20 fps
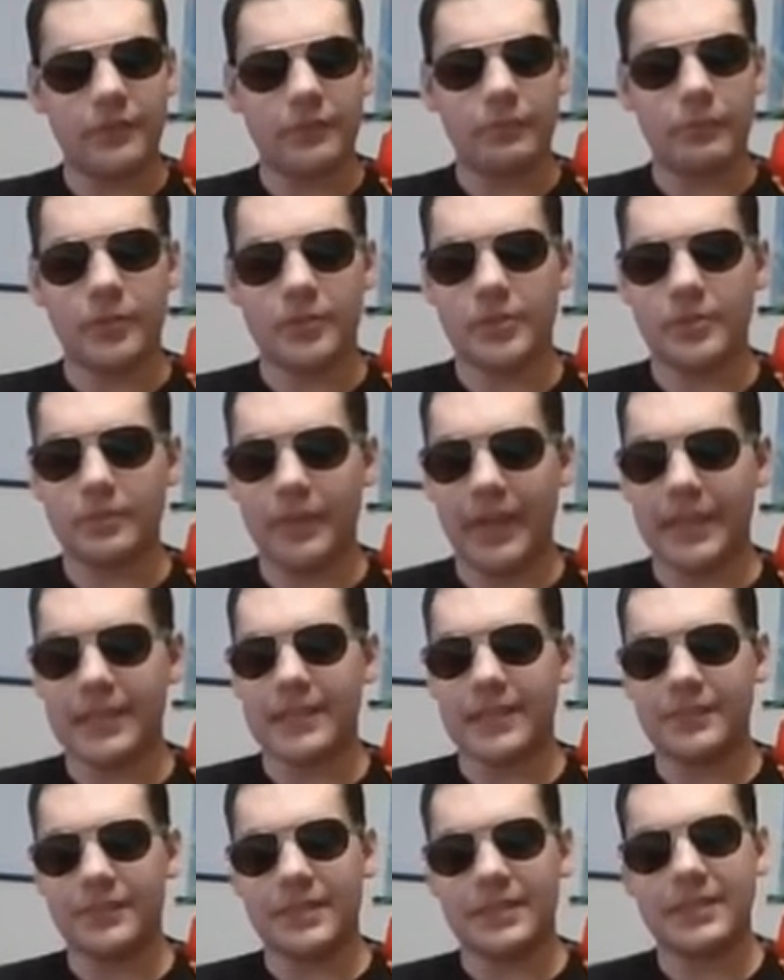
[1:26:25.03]

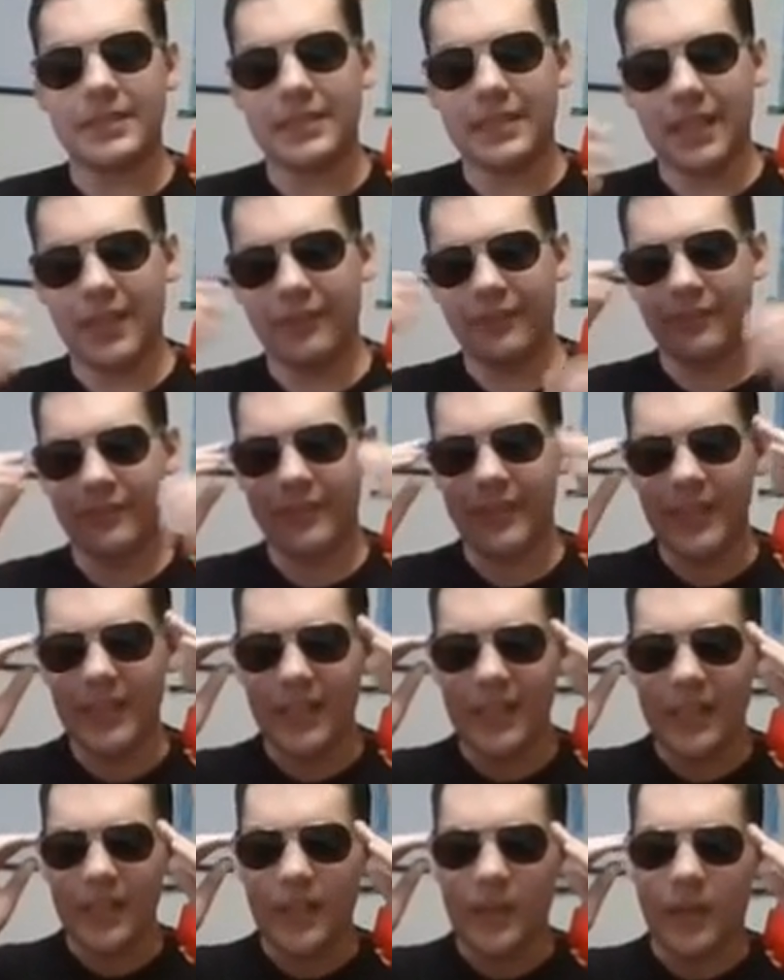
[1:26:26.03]
perspectives and stuff
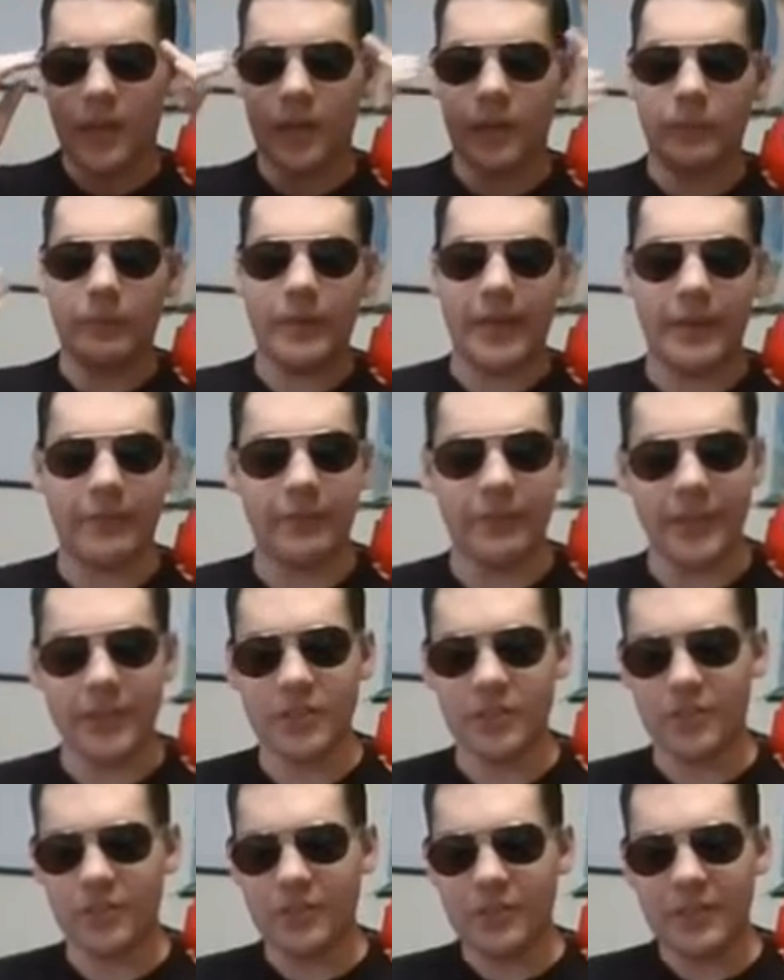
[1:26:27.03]
are
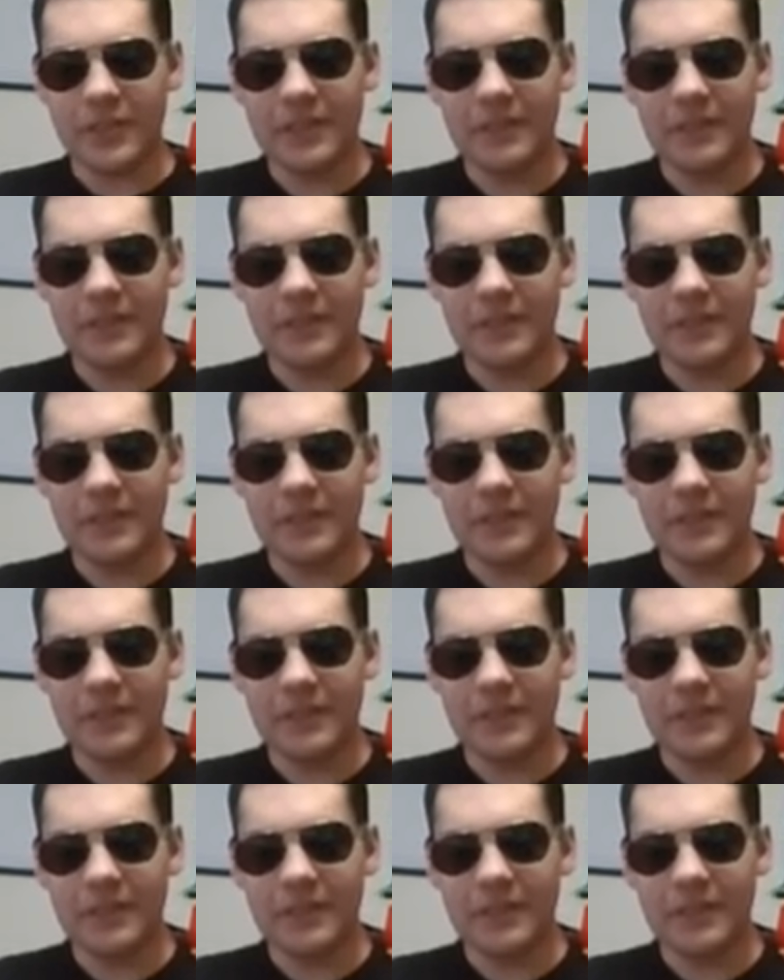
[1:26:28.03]
beneficial